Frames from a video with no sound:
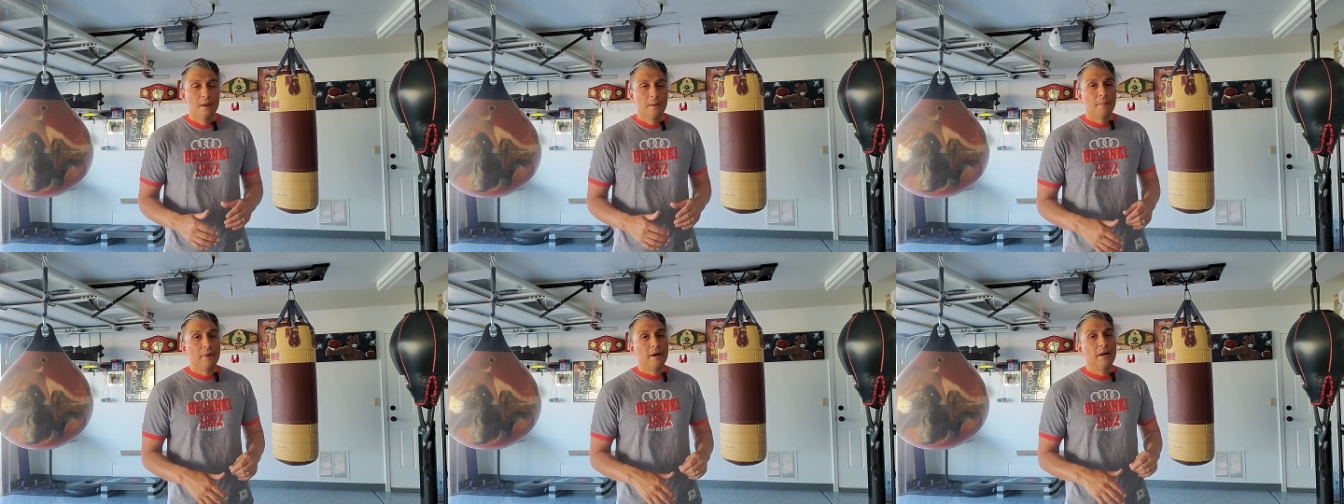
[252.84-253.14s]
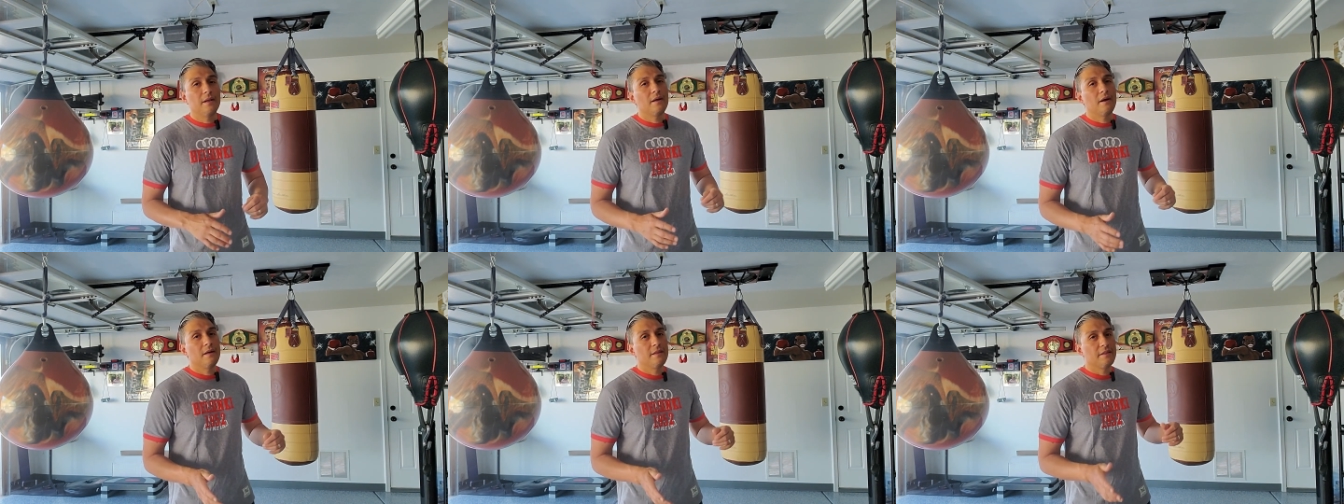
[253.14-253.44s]

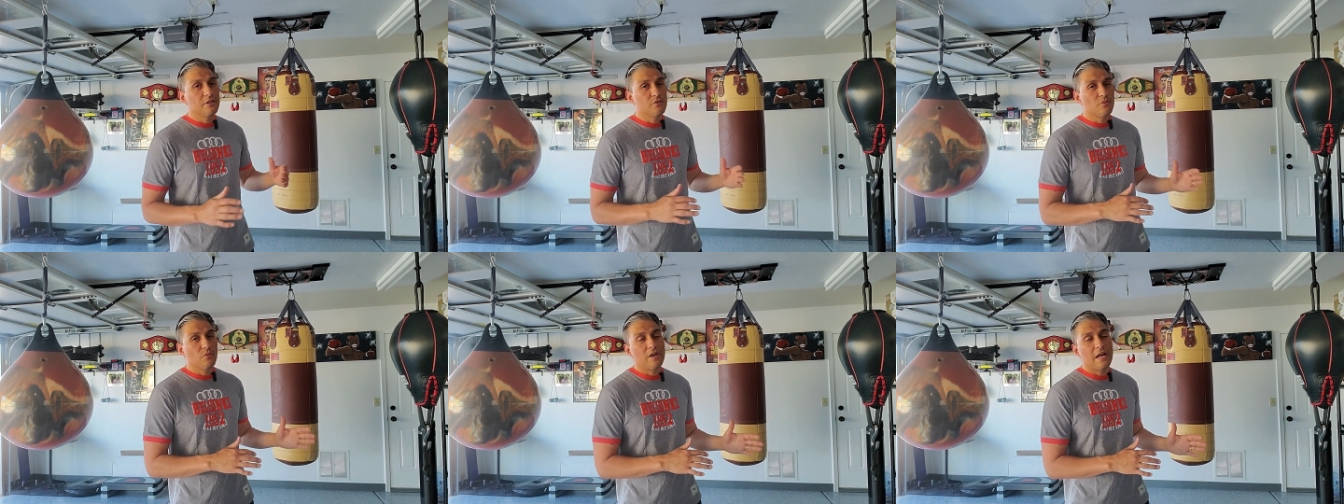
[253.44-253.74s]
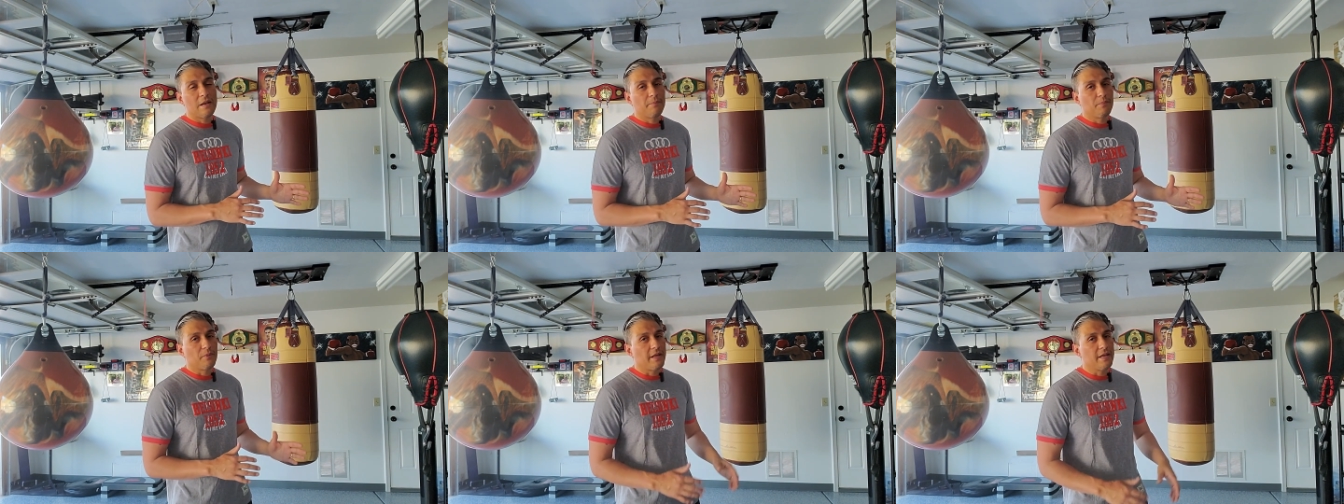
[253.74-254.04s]
But this one
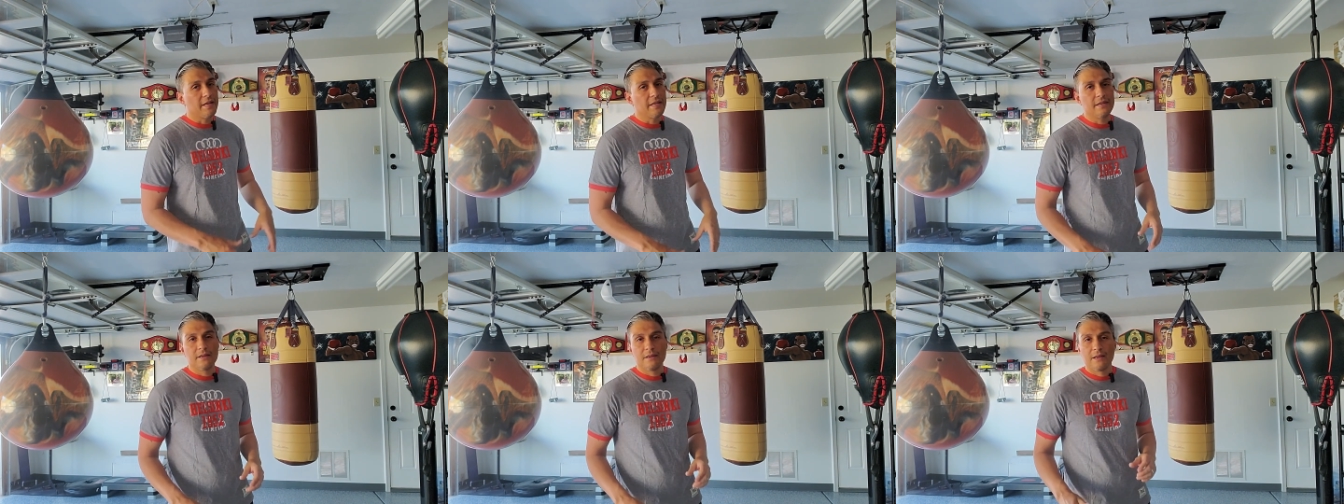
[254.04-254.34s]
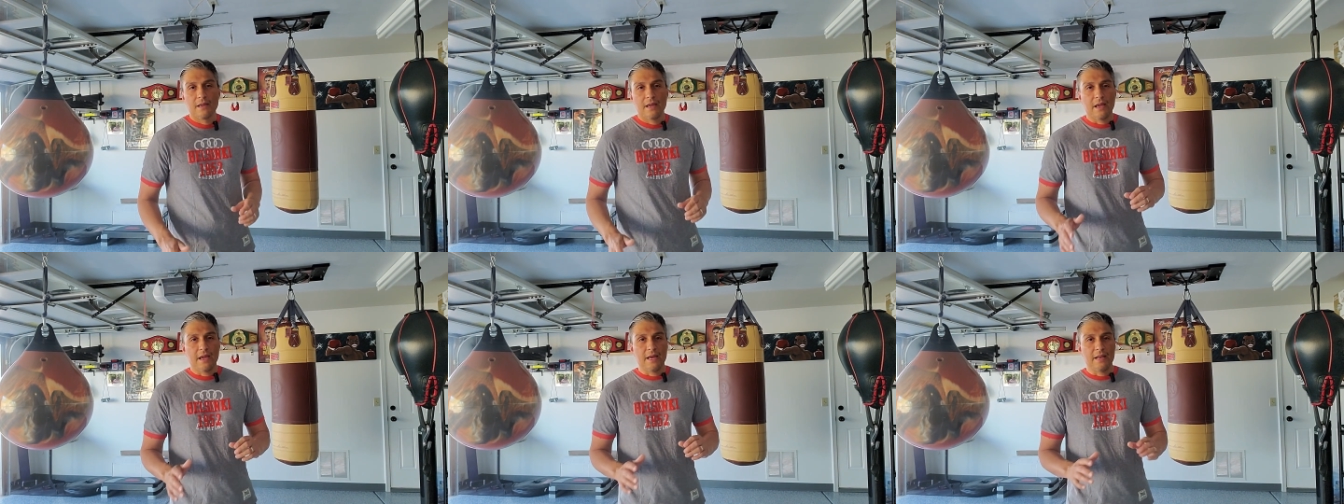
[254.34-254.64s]
had plenty,
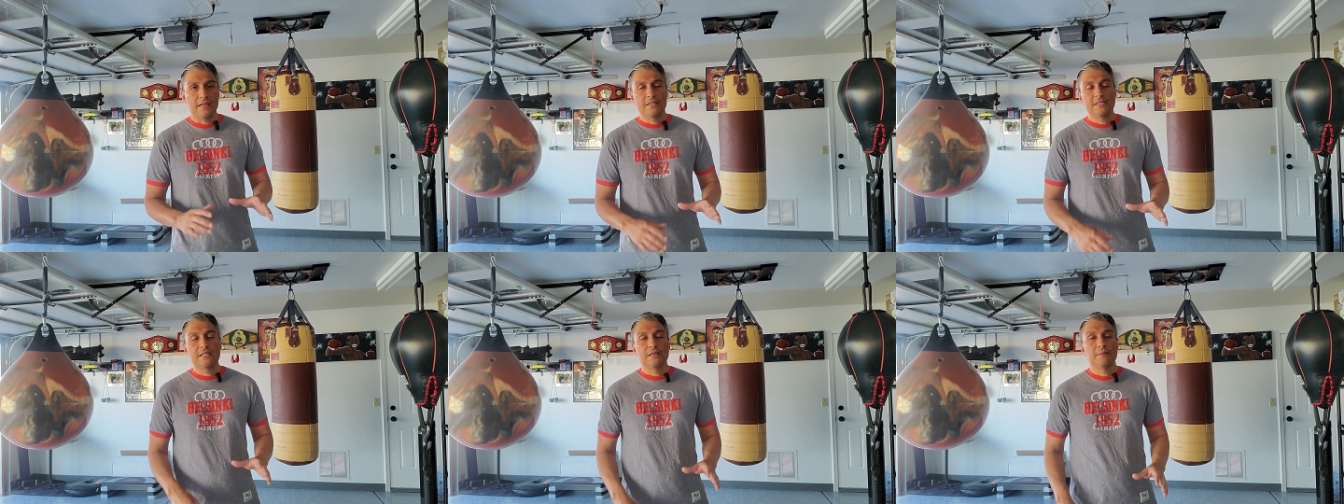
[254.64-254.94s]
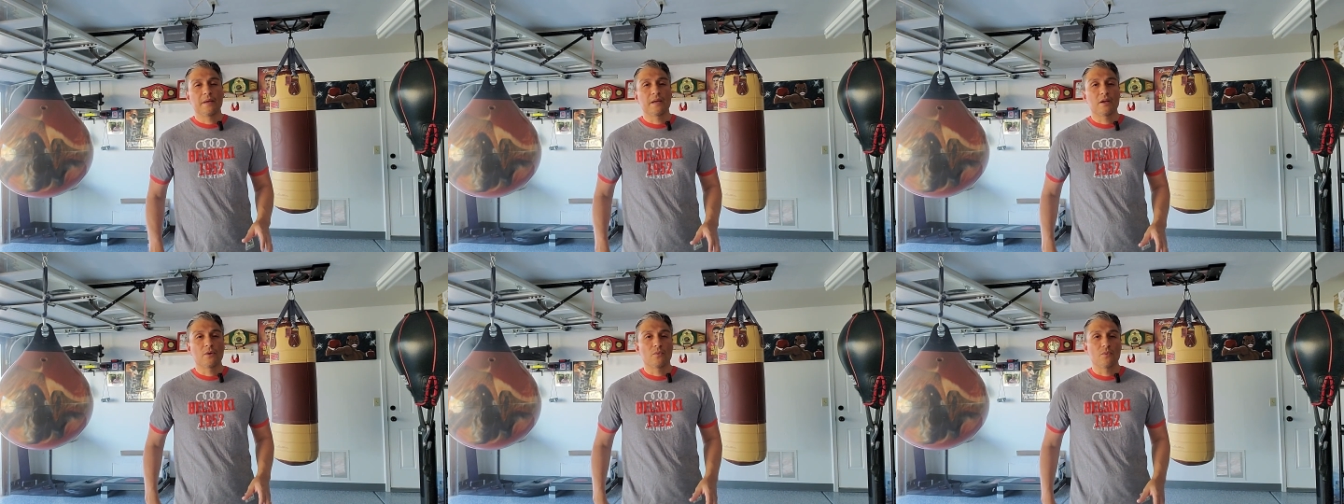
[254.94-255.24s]
and it seemed
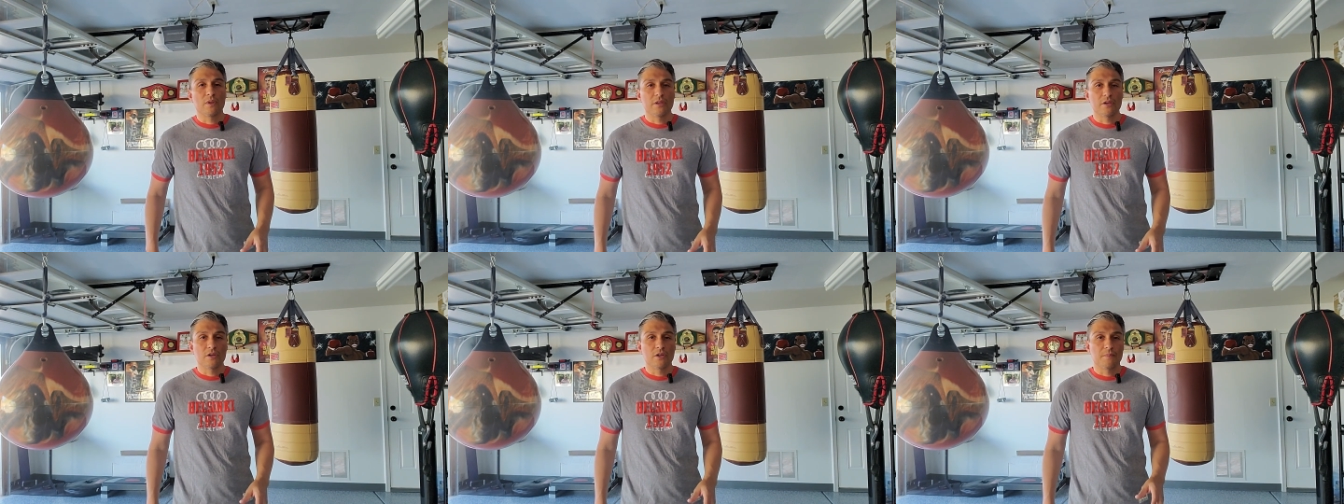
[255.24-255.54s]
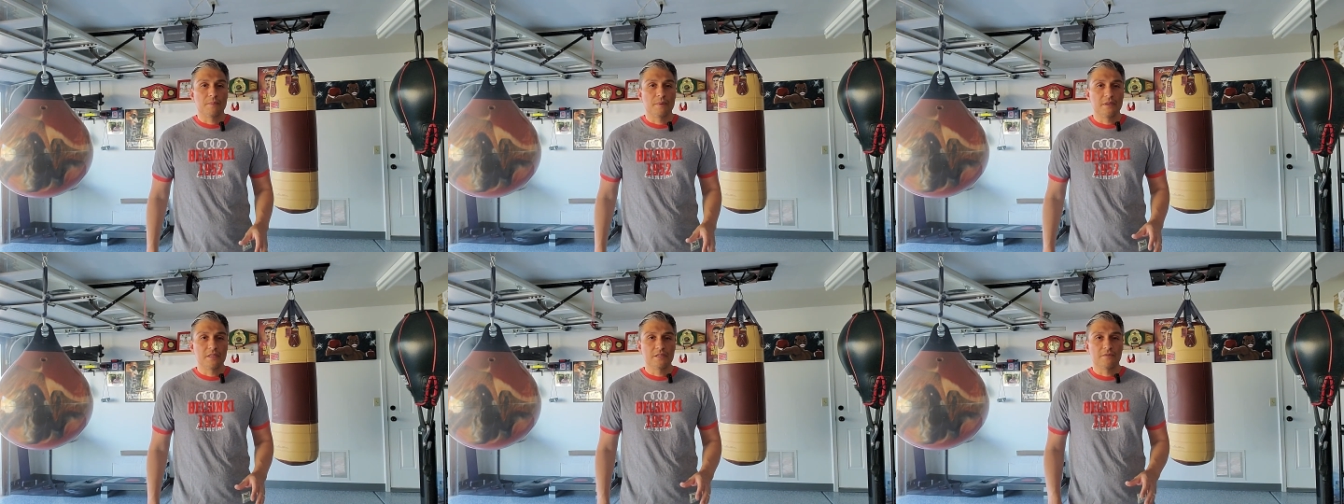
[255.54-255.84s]
like a really
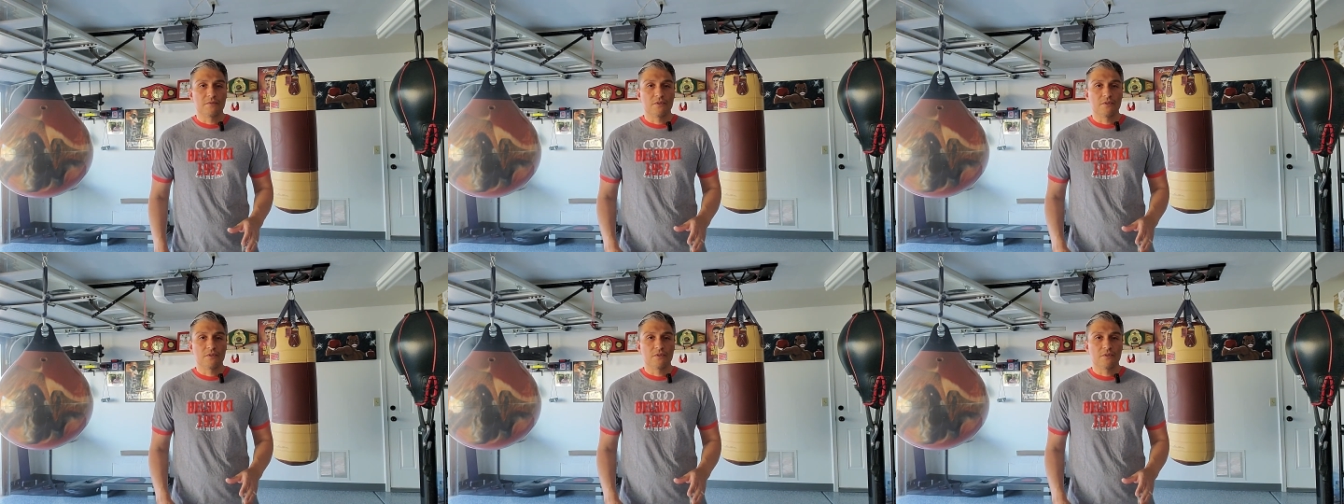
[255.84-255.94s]
good piece